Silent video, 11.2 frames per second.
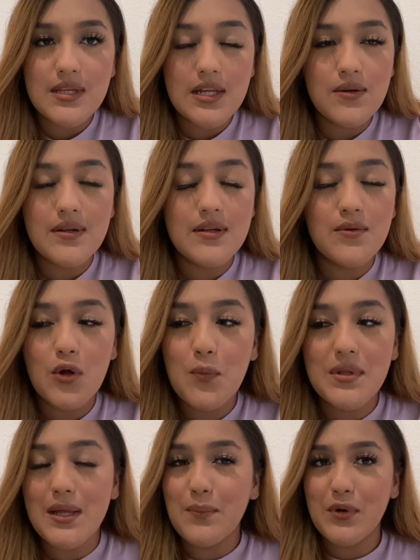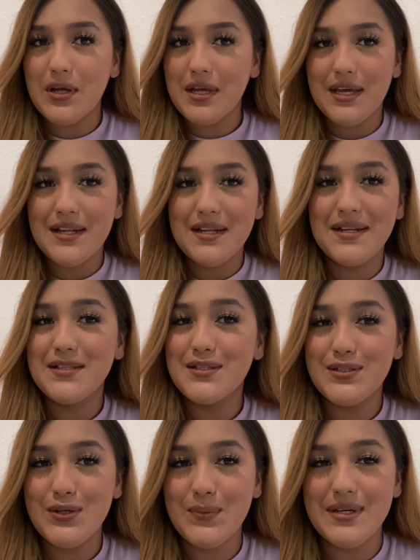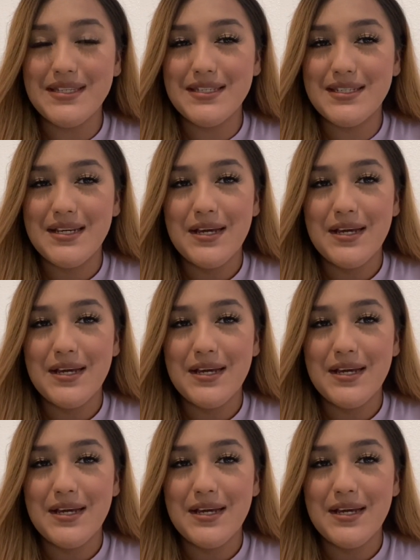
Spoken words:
I don't open that book again. It's too much.